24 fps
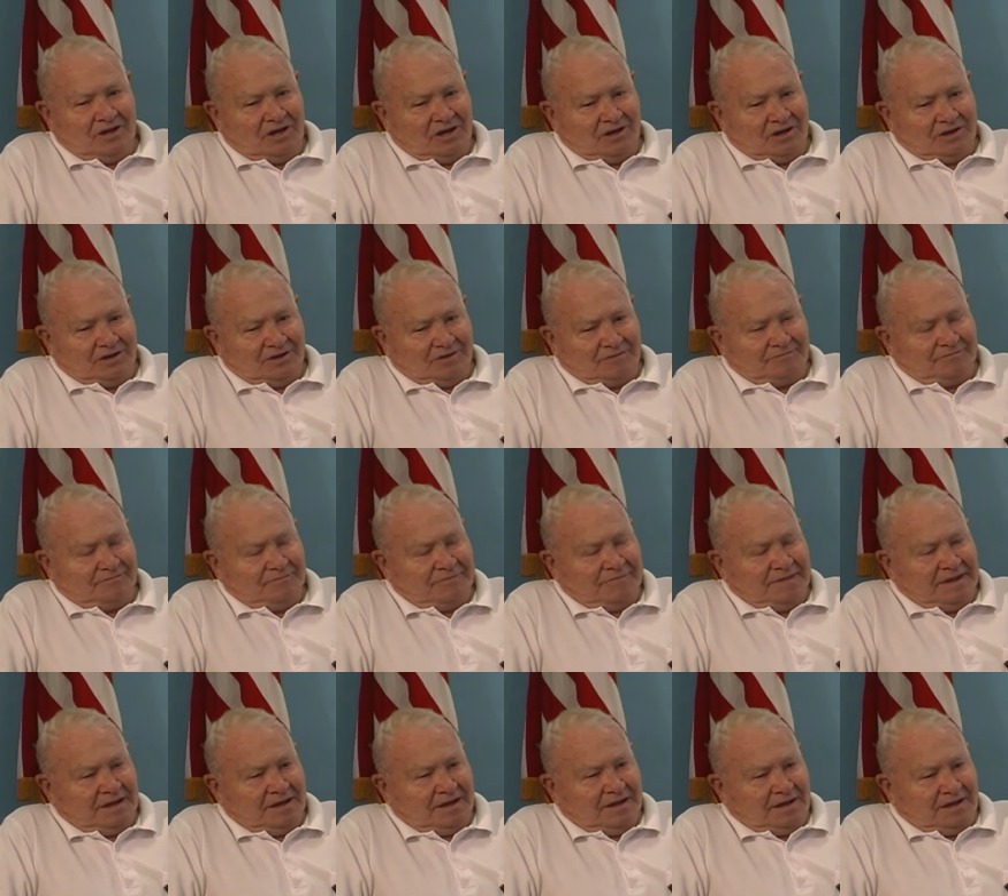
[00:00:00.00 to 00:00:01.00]
Um,
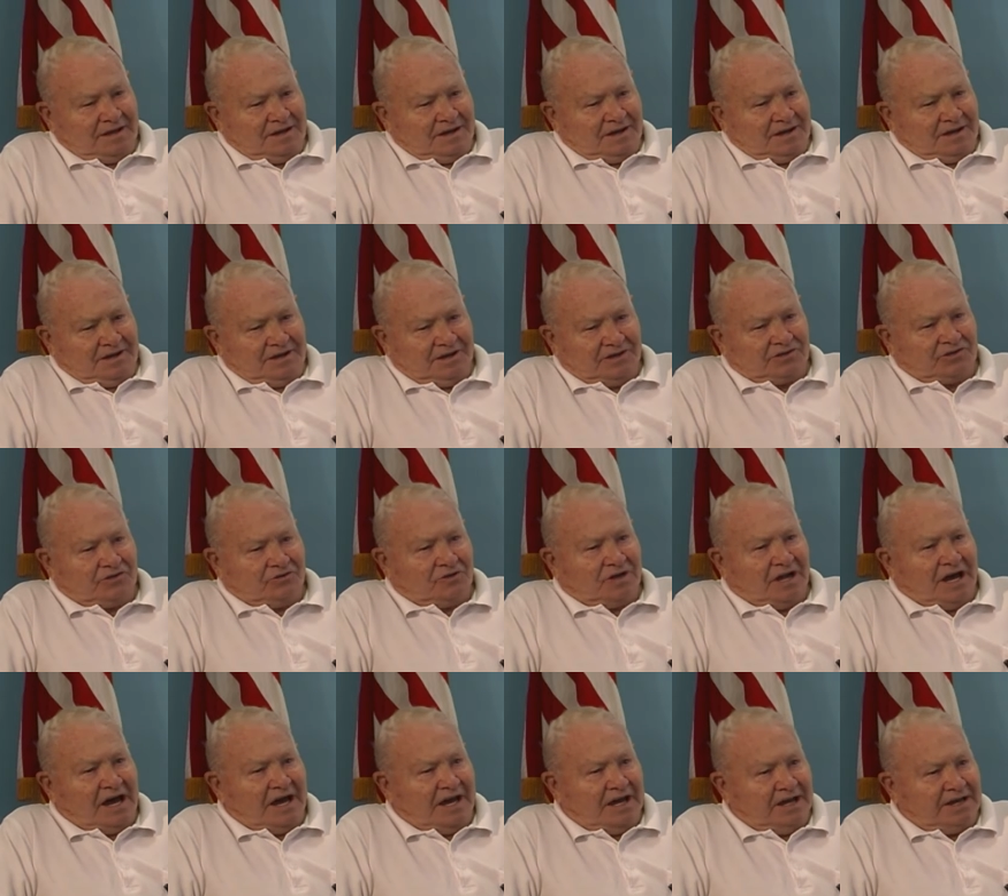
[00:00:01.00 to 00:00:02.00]
into
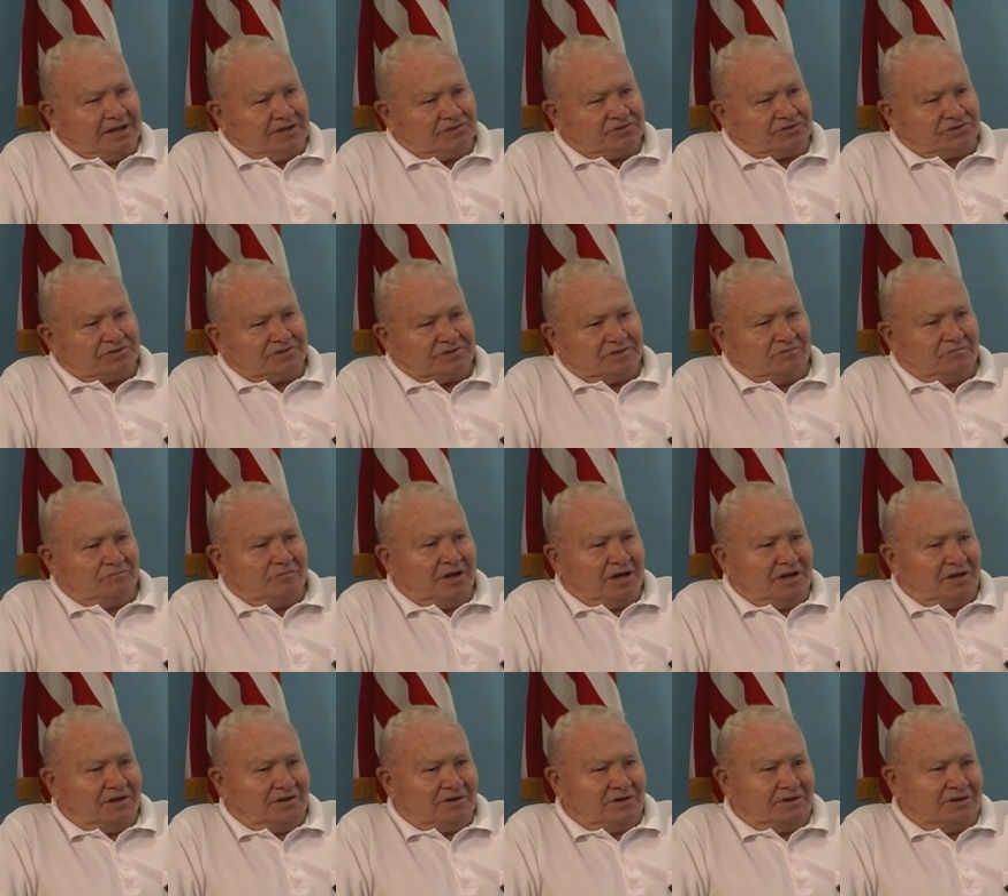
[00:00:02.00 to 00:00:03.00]
Liège and,
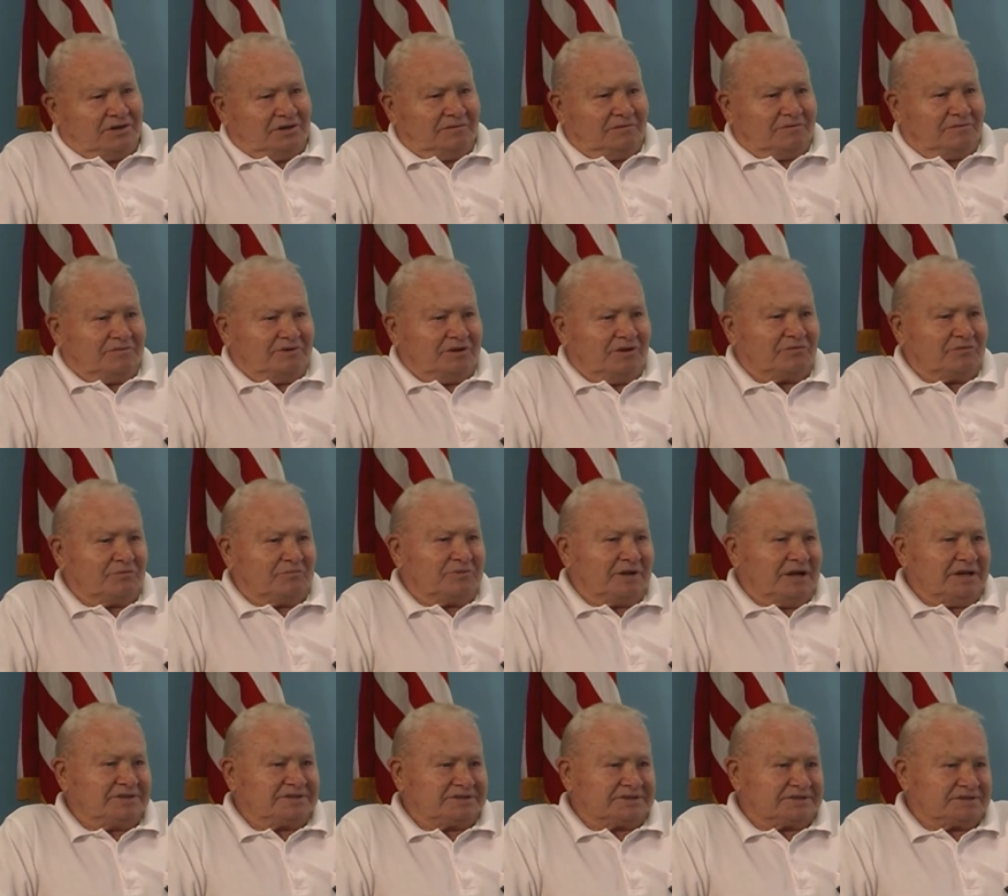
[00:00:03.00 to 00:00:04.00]
and uh, different
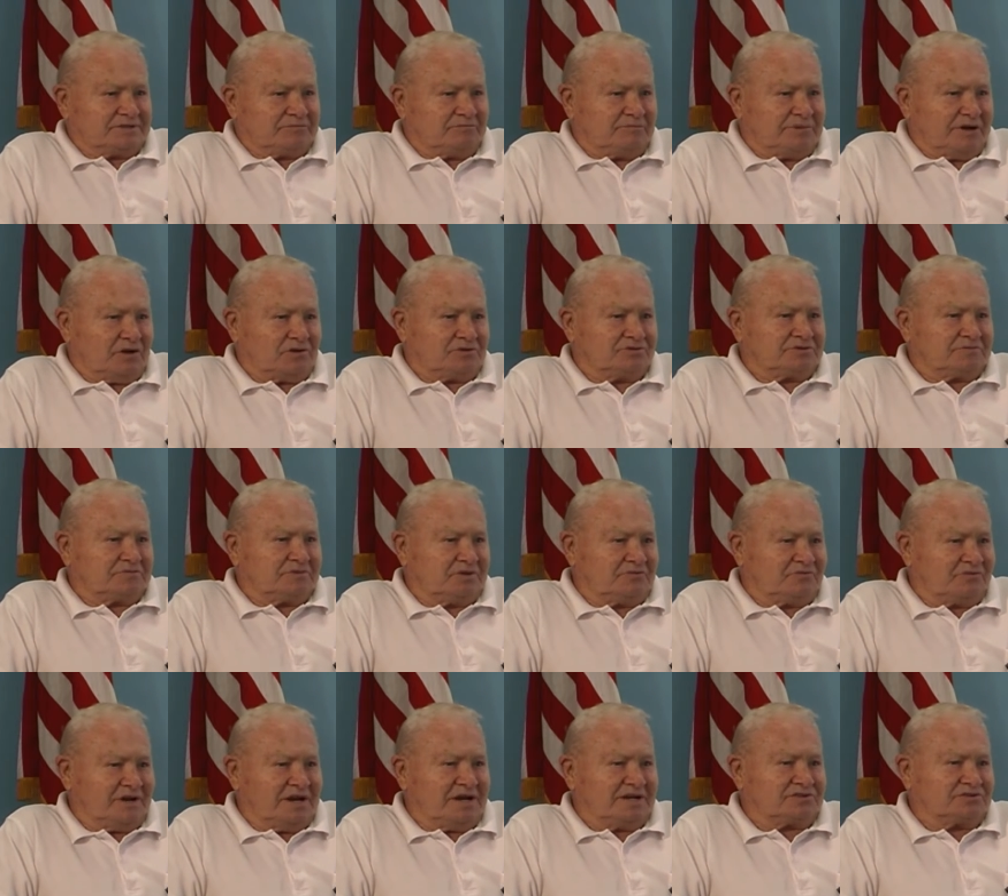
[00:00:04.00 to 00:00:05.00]
places in Belgium
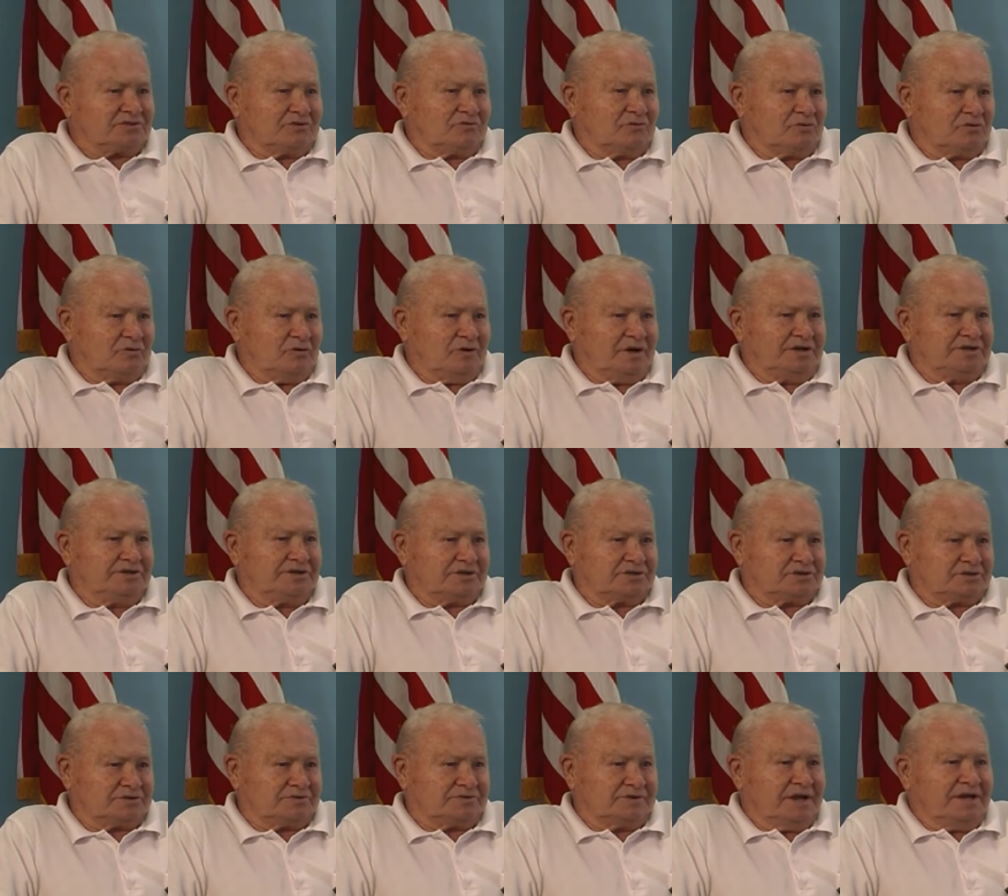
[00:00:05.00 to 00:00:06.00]
and France before we
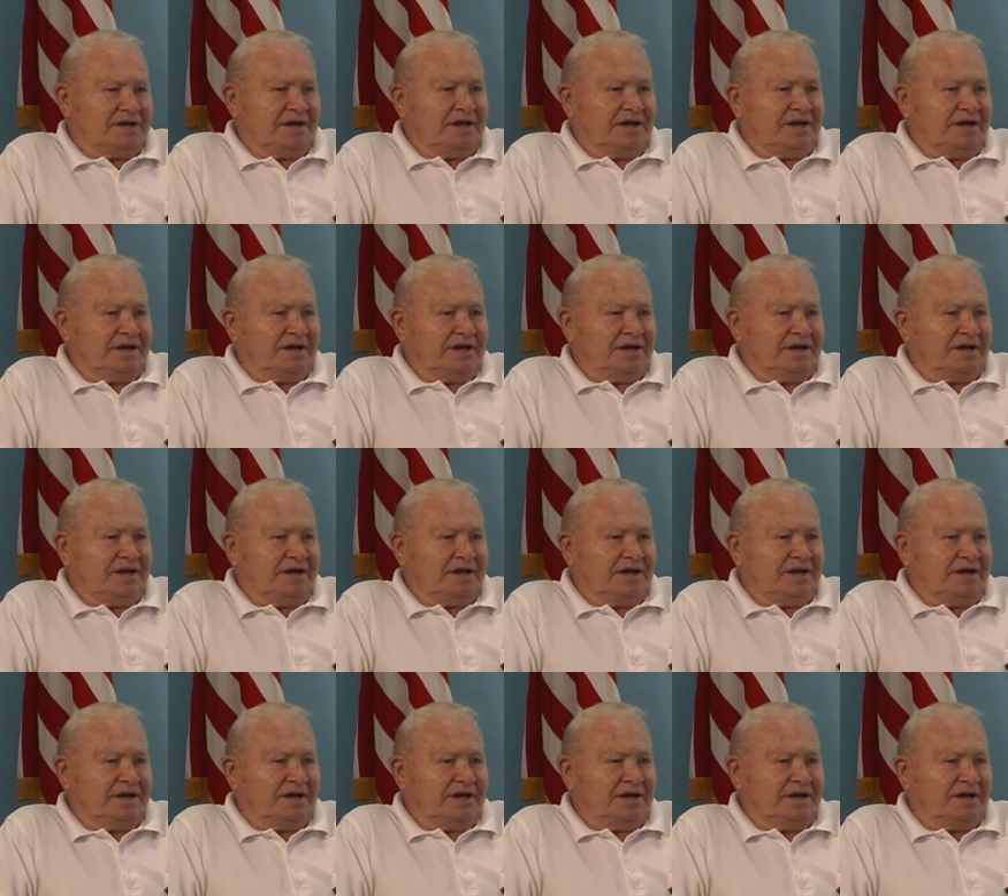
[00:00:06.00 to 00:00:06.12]
just